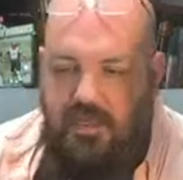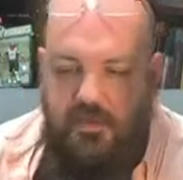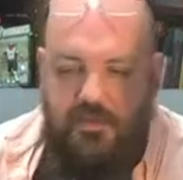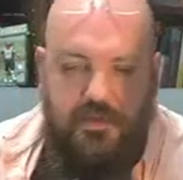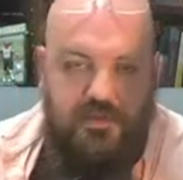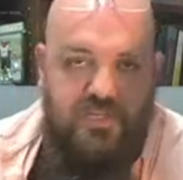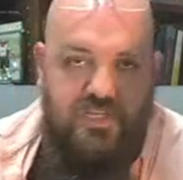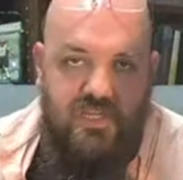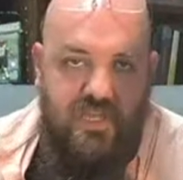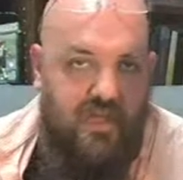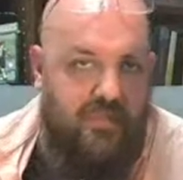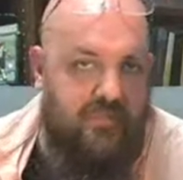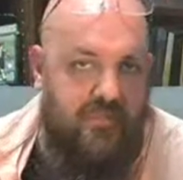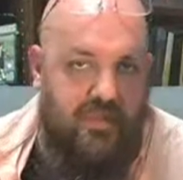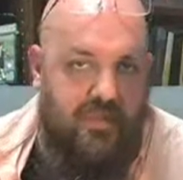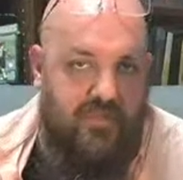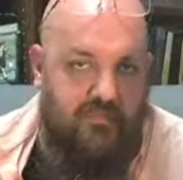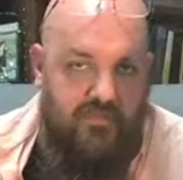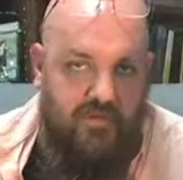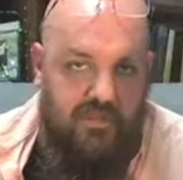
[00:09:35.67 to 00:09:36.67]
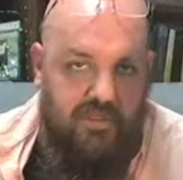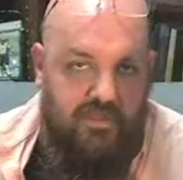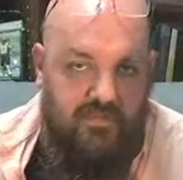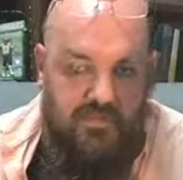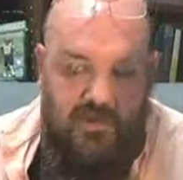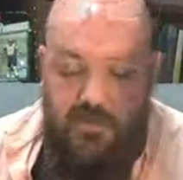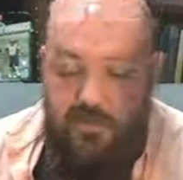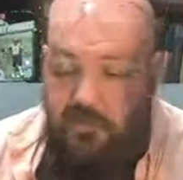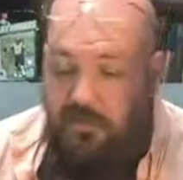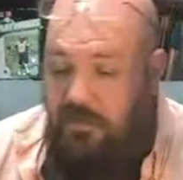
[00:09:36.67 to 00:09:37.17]
There's nothing really
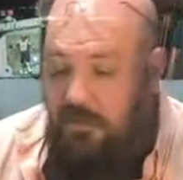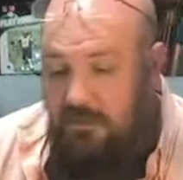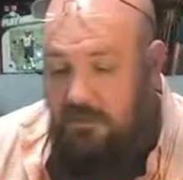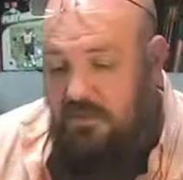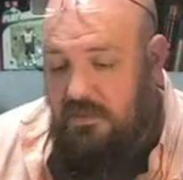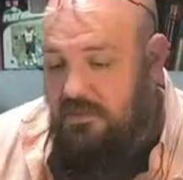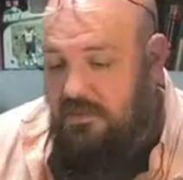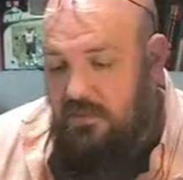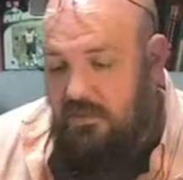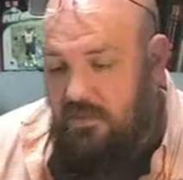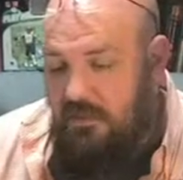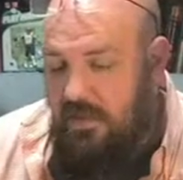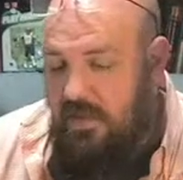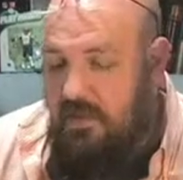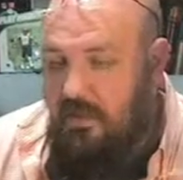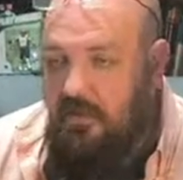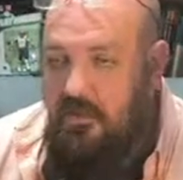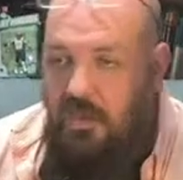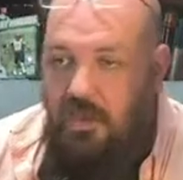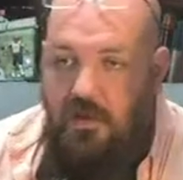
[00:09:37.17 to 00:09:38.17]
there. The building's still there.